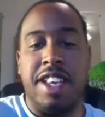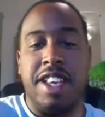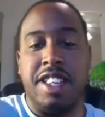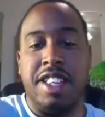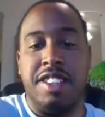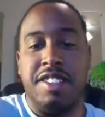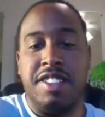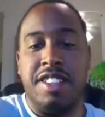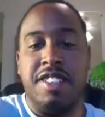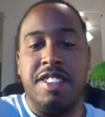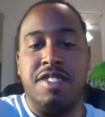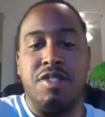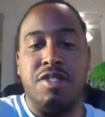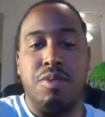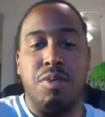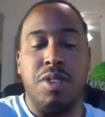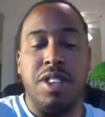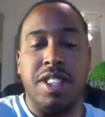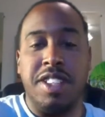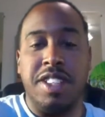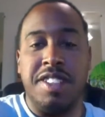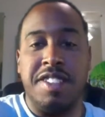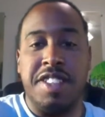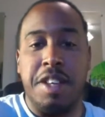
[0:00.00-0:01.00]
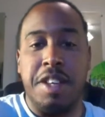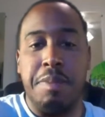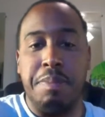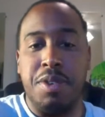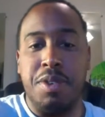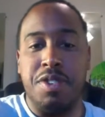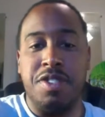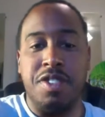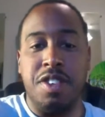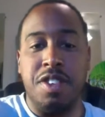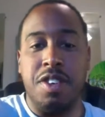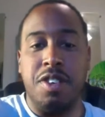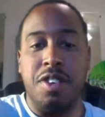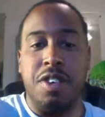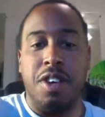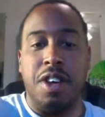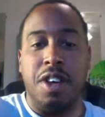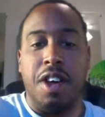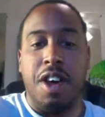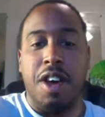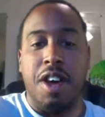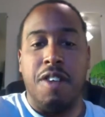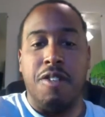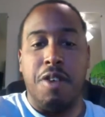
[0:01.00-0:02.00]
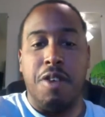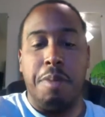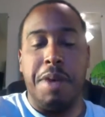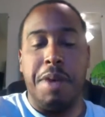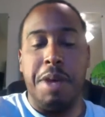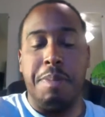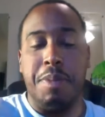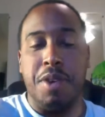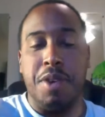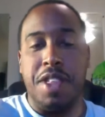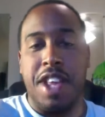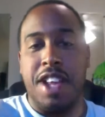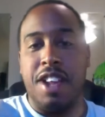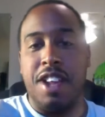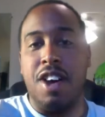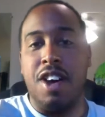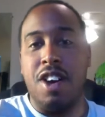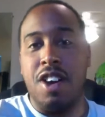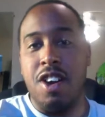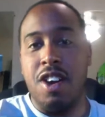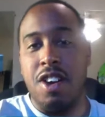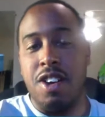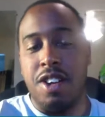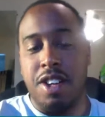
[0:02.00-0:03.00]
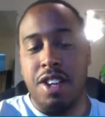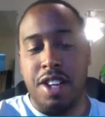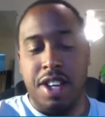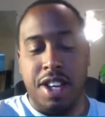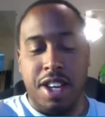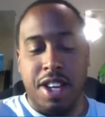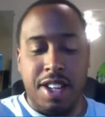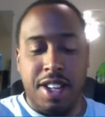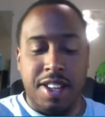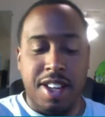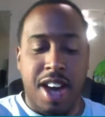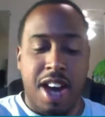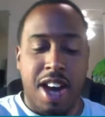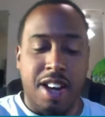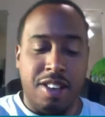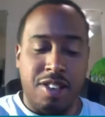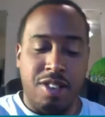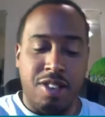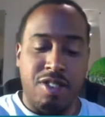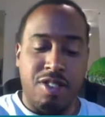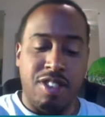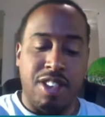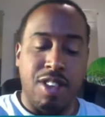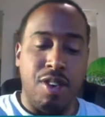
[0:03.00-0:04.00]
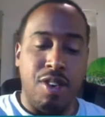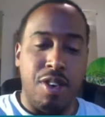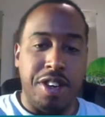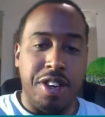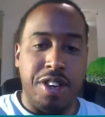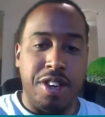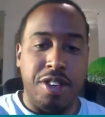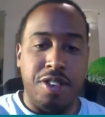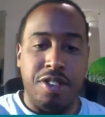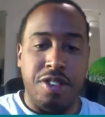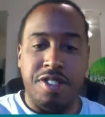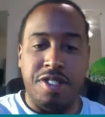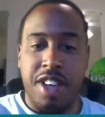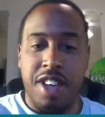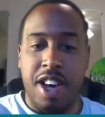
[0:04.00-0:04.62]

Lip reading: it's really simple. So for people that are doctors, lawyers,